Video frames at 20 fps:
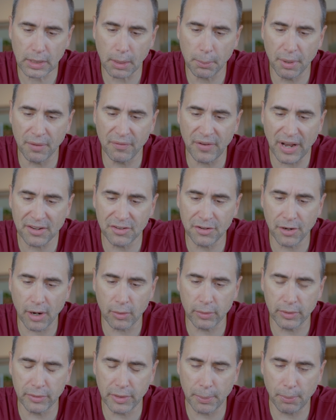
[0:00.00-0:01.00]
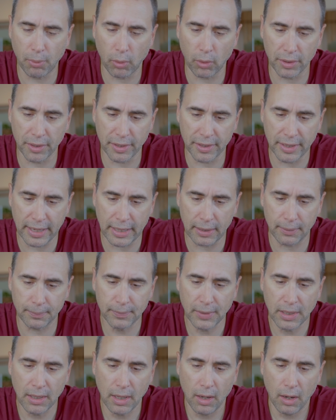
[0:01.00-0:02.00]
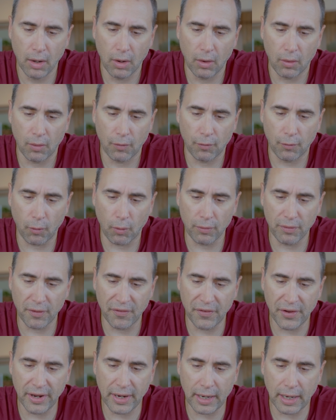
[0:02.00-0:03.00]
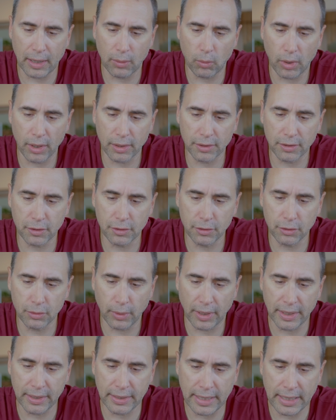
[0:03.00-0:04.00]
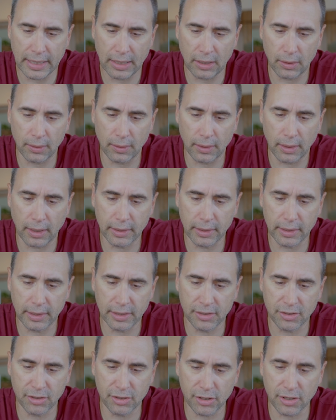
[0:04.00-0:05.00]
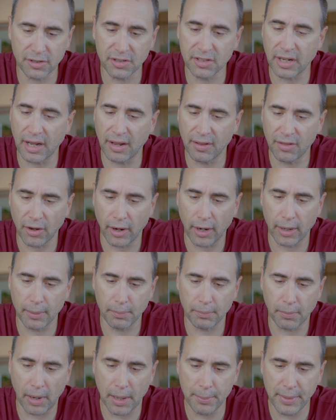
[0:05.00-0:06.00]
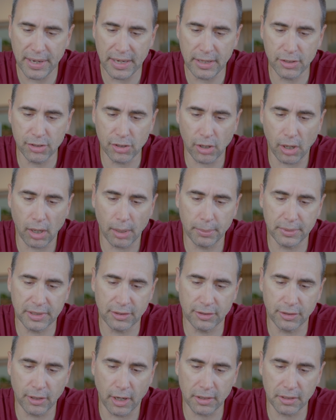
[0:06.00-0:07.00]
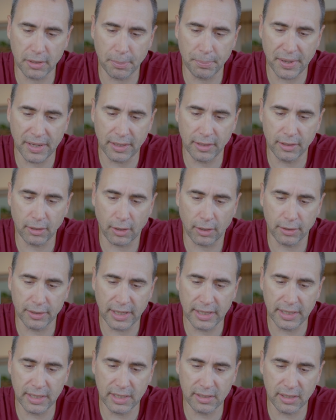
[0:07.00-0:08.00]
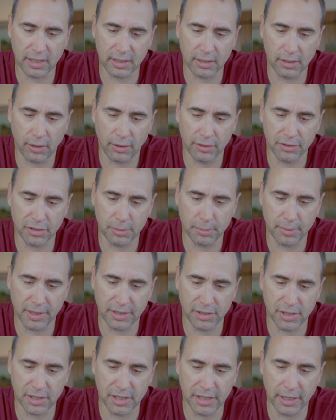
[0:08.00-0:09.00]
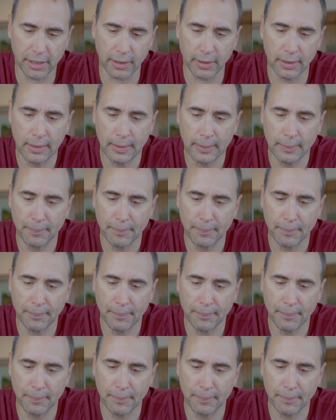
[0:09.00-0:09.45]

But that's not really important now. For the thing I want to do right now, it's just a thought. My main job is not dependent on any technology mentioned here,